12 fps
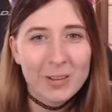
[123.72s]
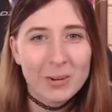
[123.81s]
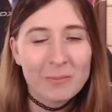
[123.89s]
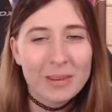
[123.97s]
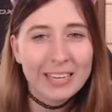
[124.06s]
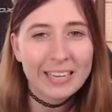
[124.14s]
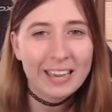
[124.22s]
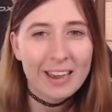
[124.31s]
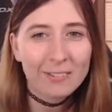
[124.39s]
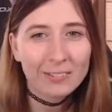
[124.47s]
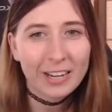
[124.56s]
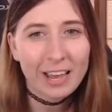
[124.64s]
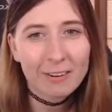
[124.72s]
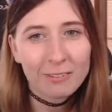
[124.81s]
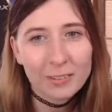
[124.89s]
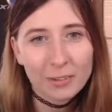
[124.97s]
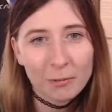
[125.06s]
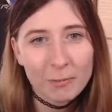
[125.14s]
You're making every
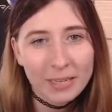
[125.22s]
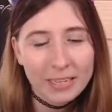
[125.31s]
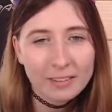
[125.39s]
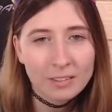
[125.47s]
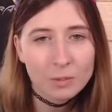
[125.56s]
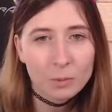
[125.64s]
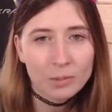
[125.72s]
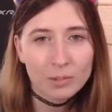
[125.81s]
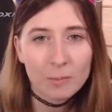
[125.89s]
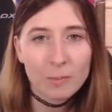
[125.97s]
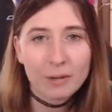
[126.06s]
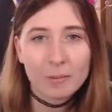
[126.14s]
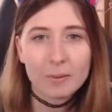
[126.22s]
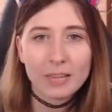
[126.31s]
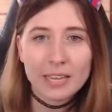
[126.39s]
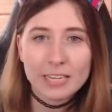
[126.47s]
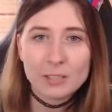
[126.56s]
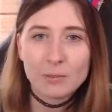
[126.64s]
effort of making this world a better
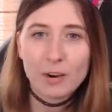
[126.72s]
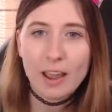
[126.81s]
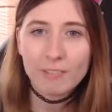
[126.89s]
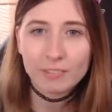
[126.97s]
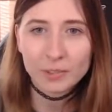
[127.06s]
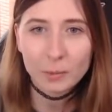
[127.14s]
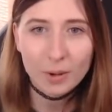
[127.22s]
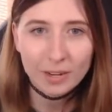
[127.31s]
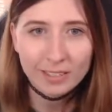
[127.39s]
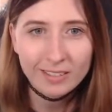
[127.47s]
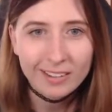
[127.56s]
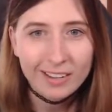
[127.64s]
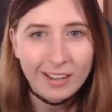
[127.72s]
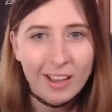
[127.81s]
place for everyone